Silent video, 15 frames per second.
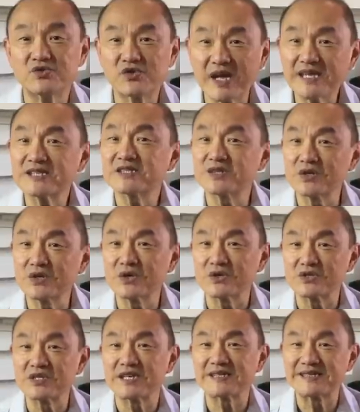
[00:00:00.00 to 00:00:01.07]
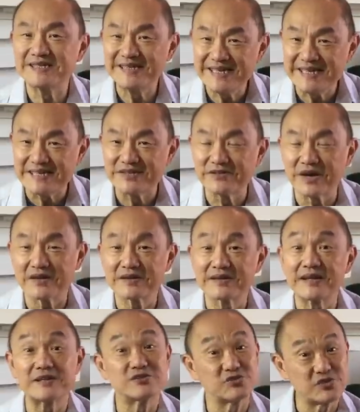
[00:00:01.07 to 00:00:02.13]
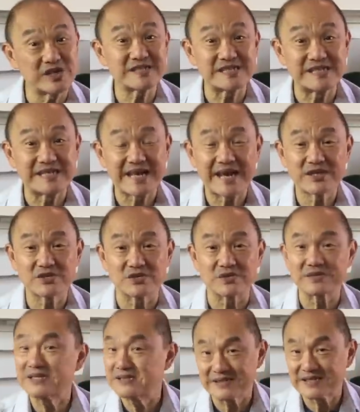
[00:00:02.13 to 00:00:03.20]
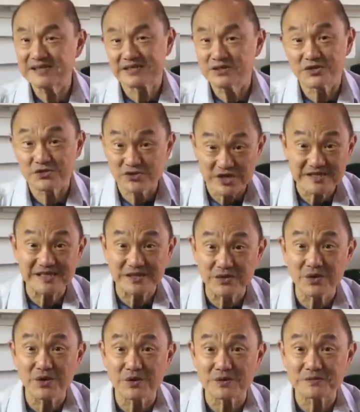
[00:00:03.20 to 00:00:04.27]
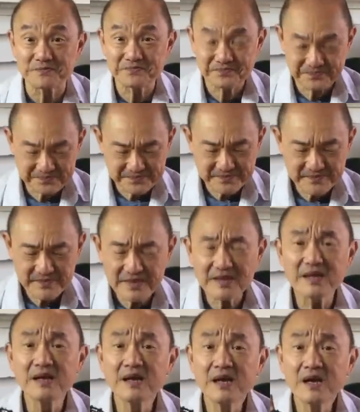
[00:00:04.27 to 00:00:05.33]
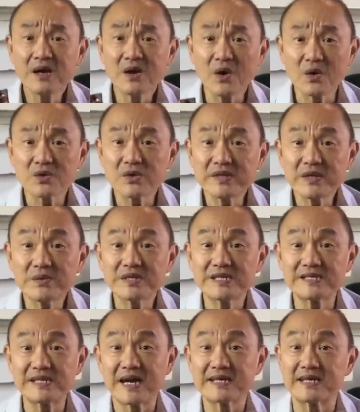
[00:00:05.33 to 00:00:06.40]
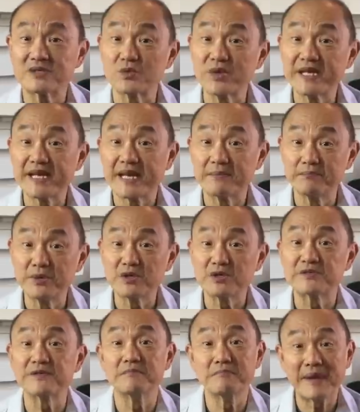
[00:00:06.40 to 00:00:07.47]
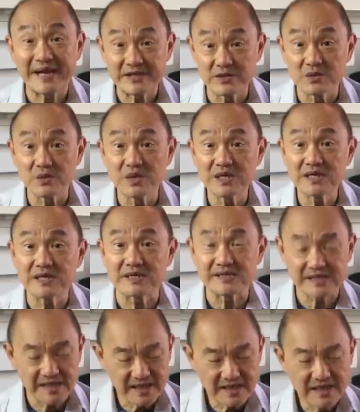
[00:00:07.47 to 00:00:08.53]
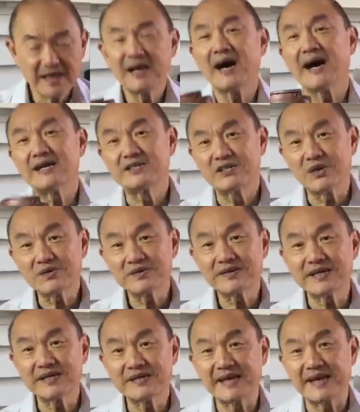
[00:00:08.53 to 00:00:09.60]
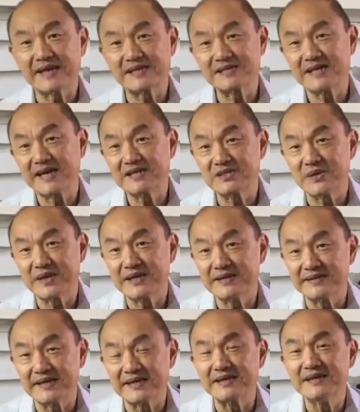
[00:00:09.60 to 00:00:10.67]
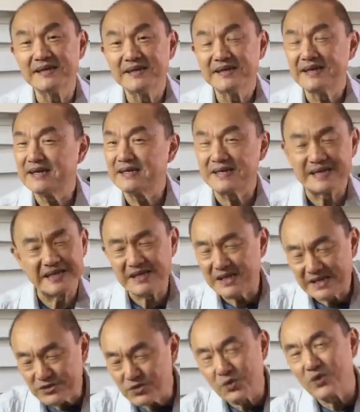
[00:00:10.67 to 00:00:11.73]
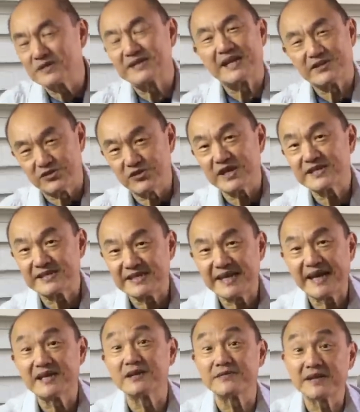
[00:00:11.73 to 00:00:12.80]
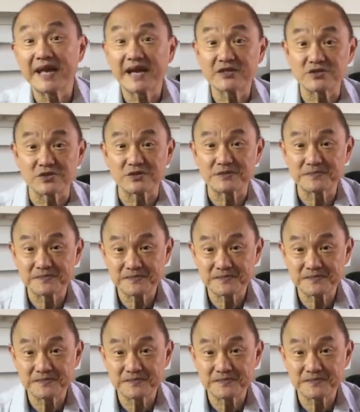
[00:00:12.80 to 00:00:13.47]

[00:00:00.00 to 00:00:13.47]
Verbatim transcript: dress to look just neat rather than dressy casual. These are not dressy at all. Although they were designed as weekend boots for manual workers, I don't think they extend to anything towards that dressy end of casual.